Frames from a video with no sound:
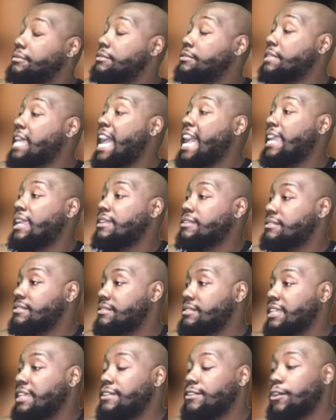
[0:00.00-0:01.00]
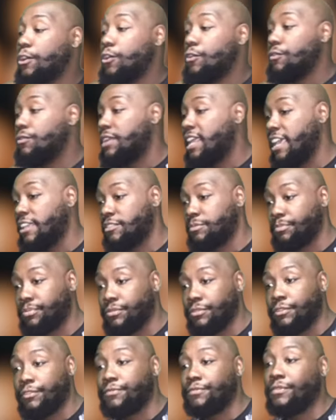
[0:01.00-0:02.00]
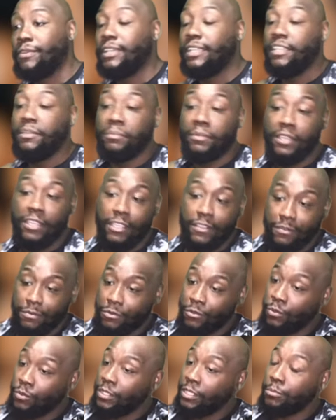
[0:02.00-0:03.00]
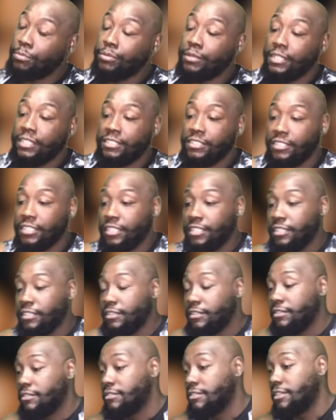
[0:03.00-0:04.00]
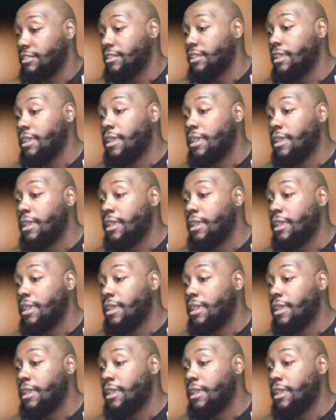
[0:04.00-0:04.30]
Titus sent over that's pure for emails from 20 plus years, and